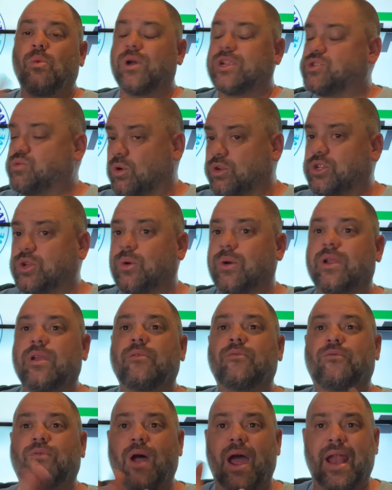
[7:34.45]
We'll do
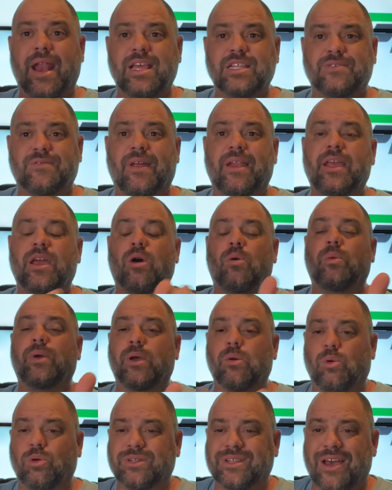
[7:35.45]
it Friday's video. We
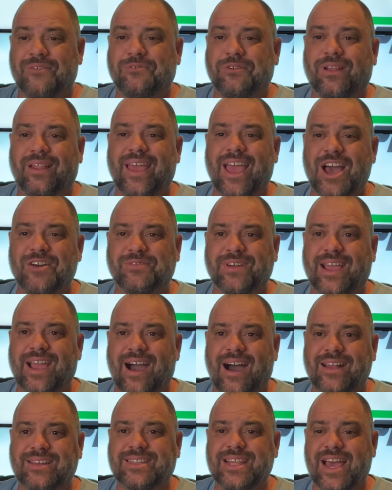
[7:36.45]
will definitely have a
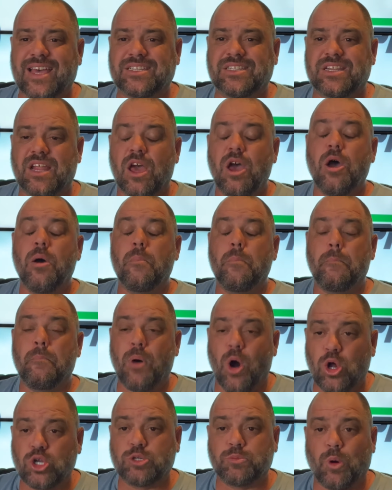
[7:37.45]
contest,
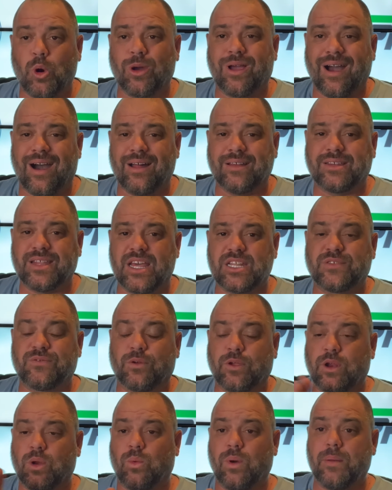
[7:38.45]
multiple contests for
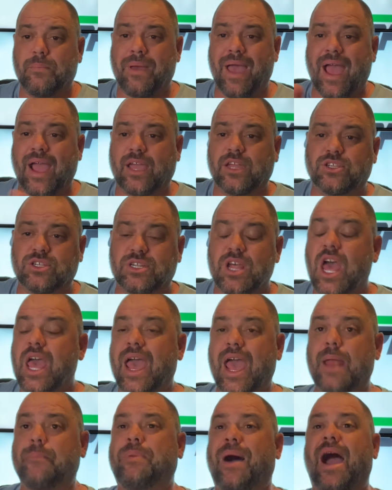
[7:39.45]
you to win packages.
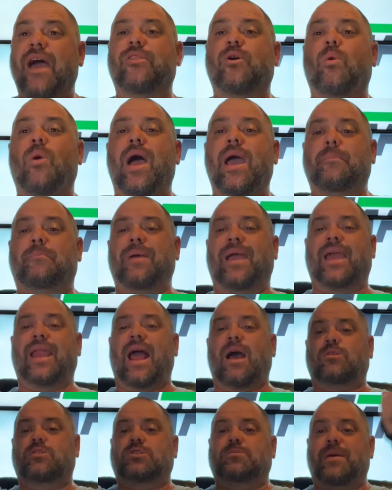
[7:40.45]
And by the way, big
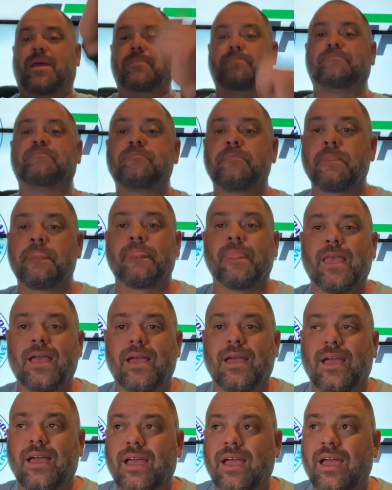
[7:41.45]
announcement.
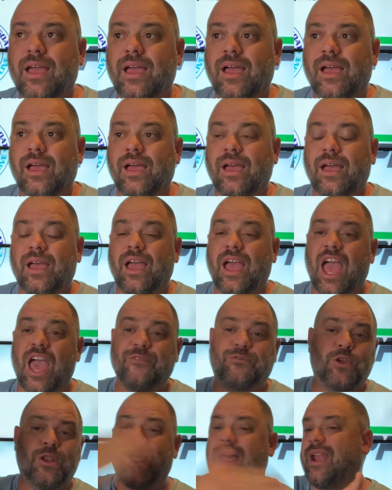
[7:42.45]

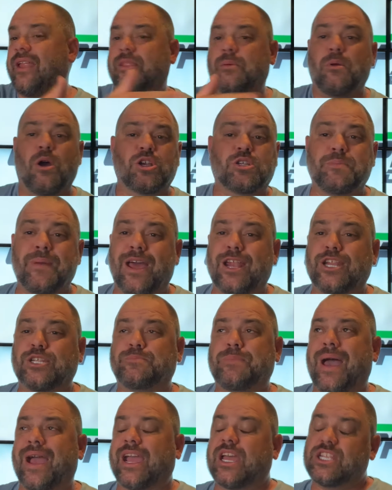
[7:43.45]
If you're not on the March Madness
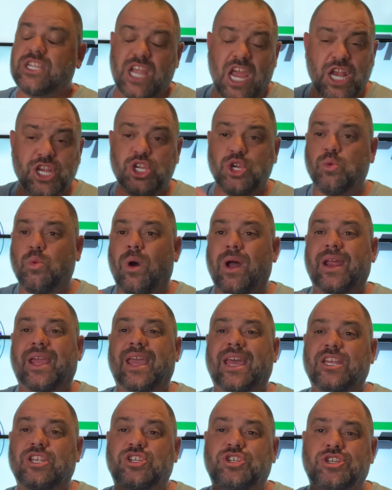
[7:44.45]
package and you want to
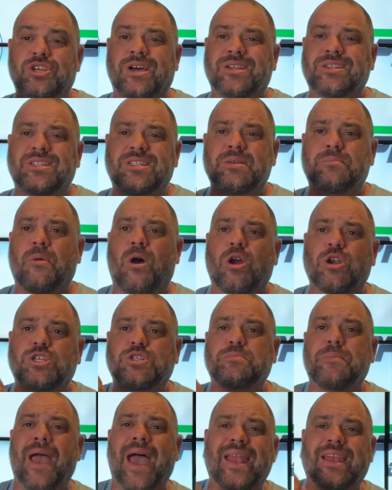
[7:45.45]
get just the March
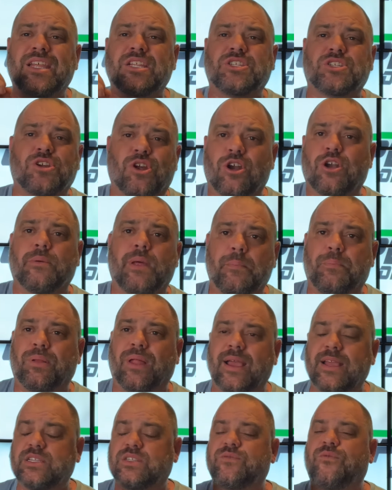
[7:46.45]
Madness tournament
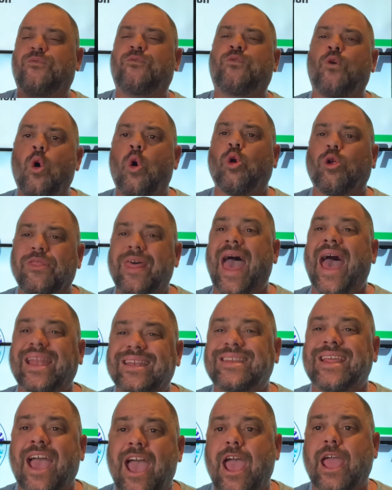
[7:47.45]
plays for that
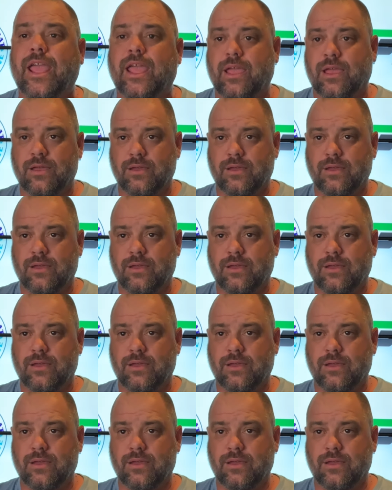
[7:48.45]
day,